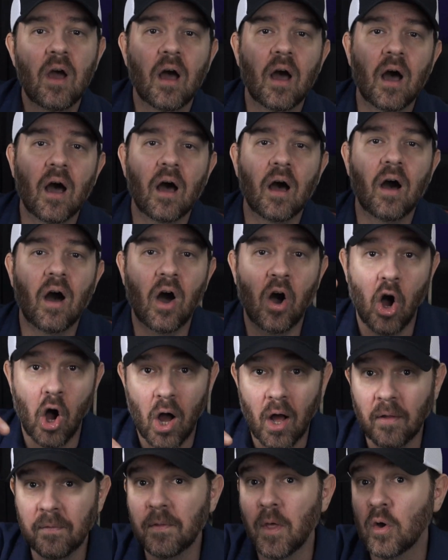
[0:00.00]

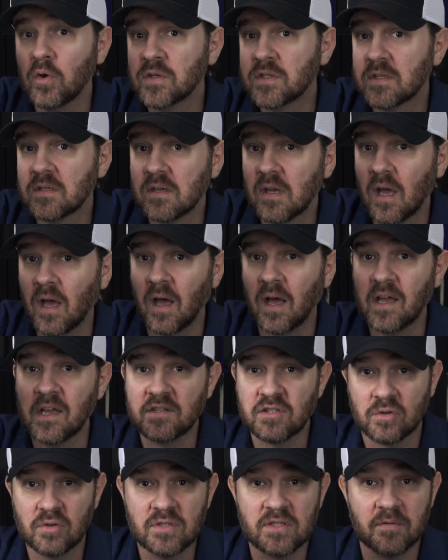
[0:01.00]
on those
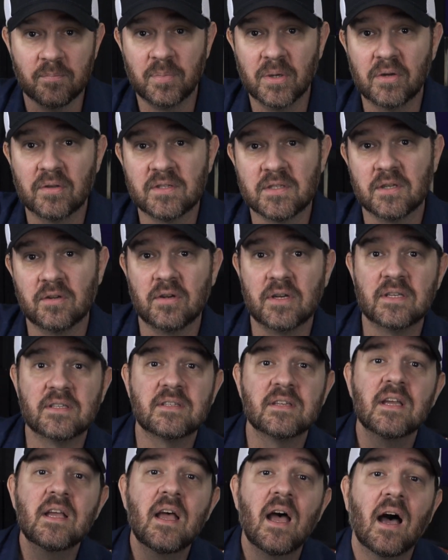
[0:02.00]
exclusive build
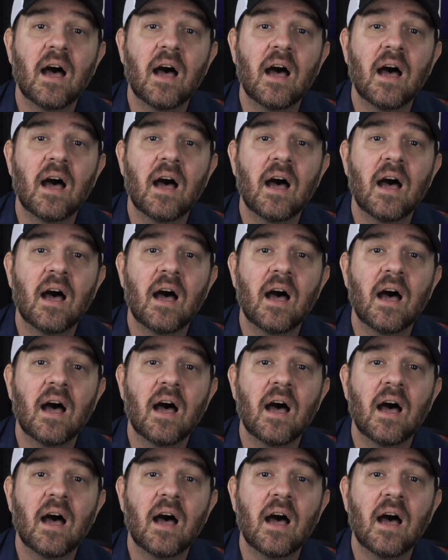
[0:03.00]
series